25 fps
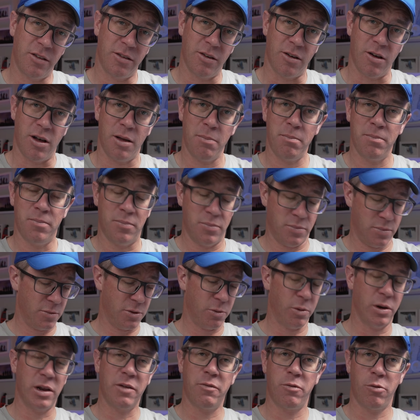time,
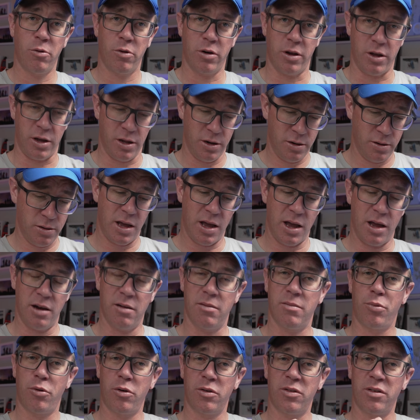2014,
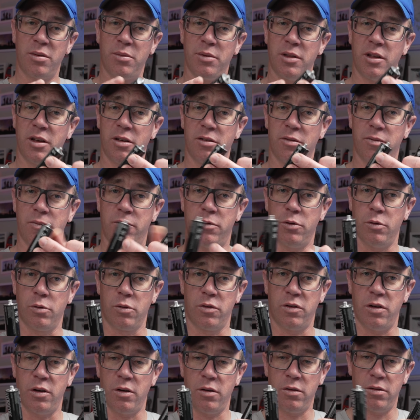and bought some of these fuel
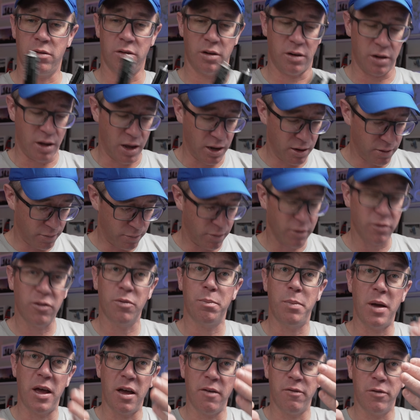cells to take.
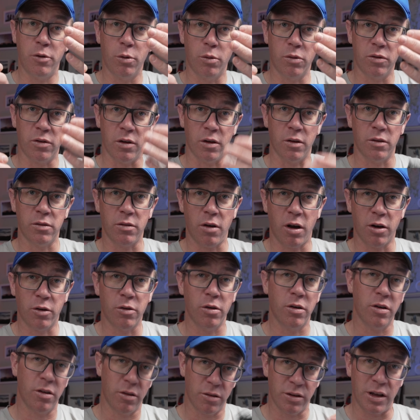Spare fuel cells. I
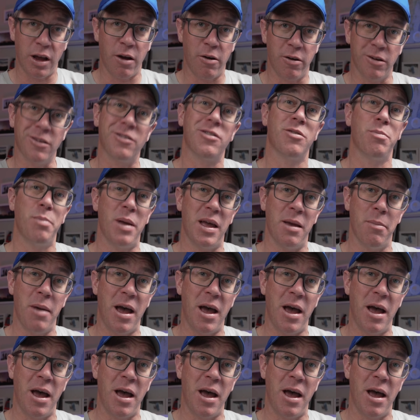could have just carried spare